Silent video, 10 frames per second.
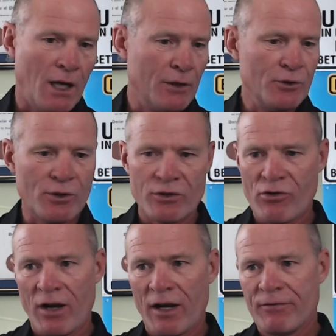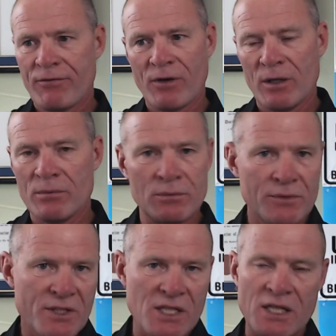You can drive from
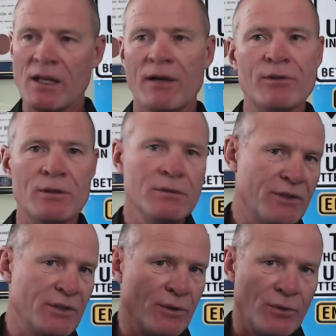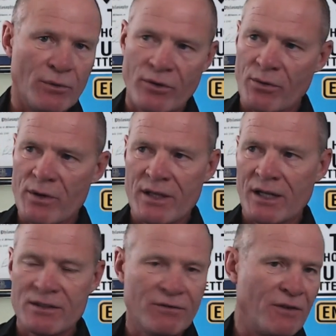sea level to
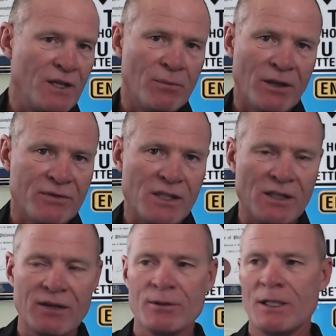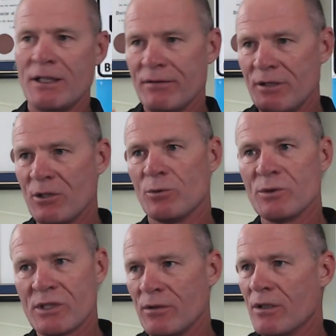3,000 feet above sea level, and the vehicle will
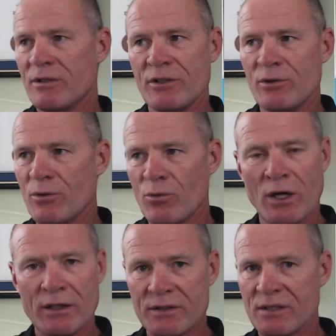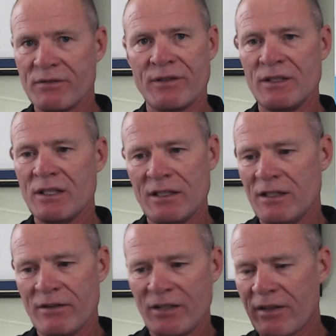still continue to run as if
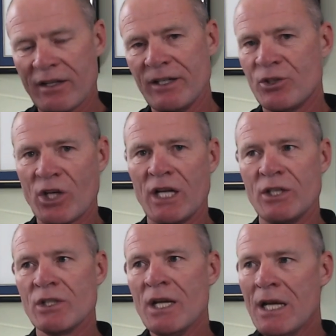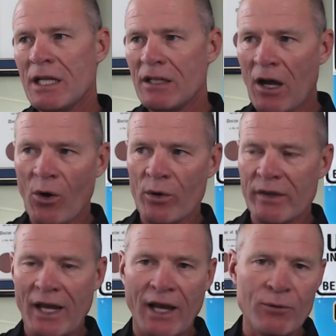nothing had changed. Not only
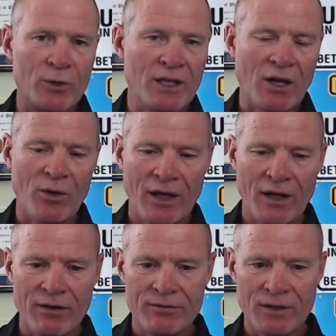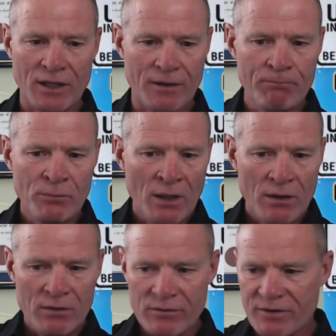that, we now have
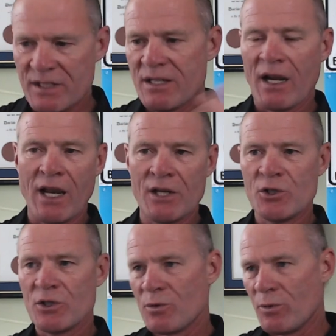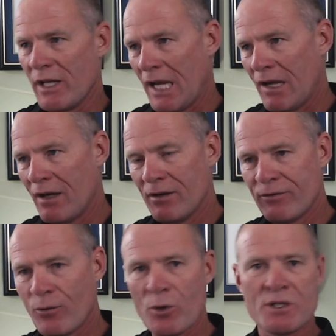VTEC engines. We have
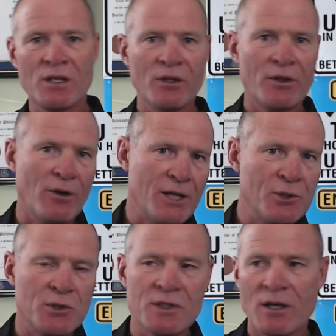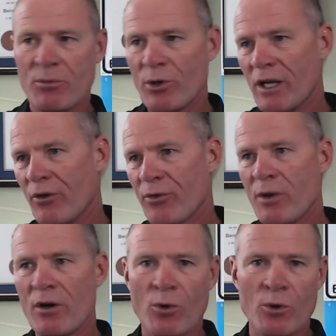4-cylinder engines that are putting out
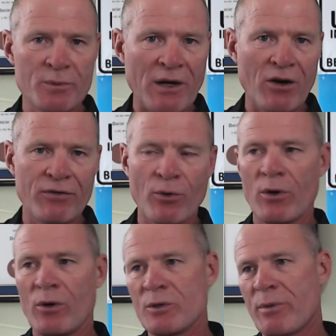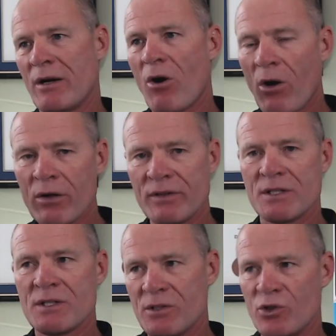300 horsepower, 400 horsepower. All of
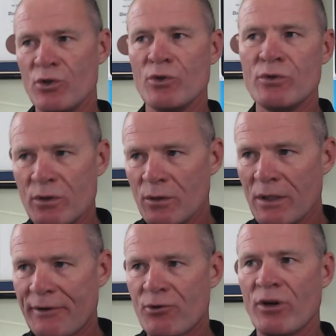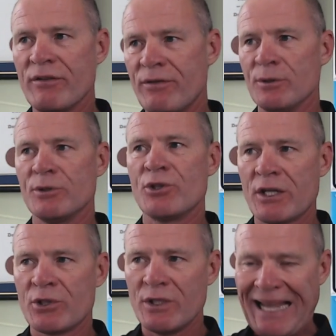this is due to electronic fuel
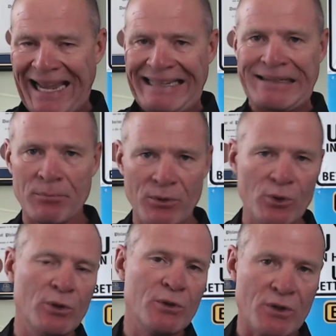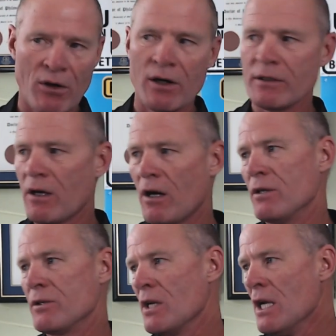injection and computers on
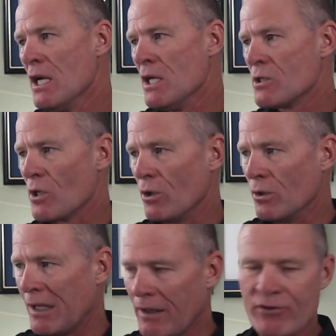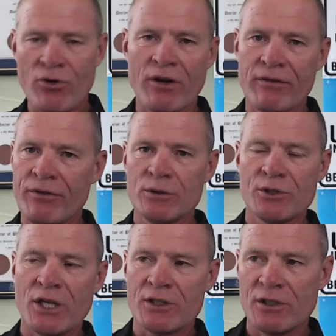cars. So electronic fuel
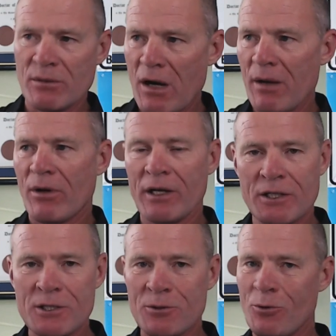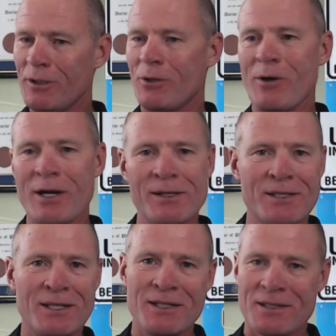injection, in my mind, is one of the greatest
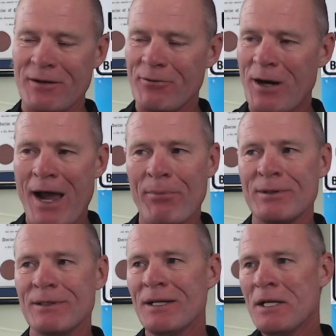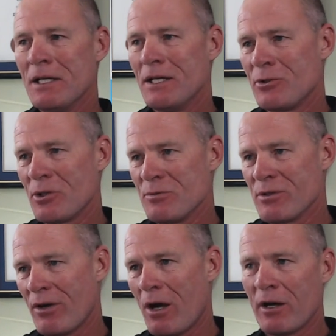things that ever happened in terms of
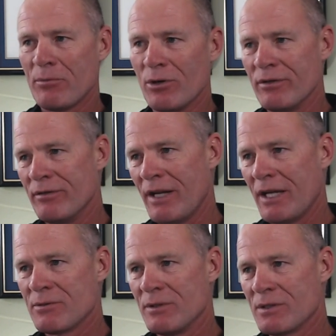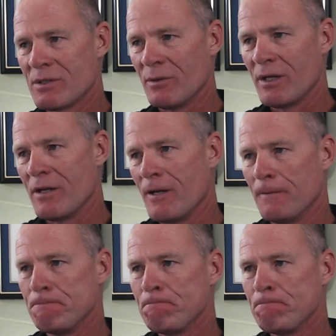automotive advancement. So there you go.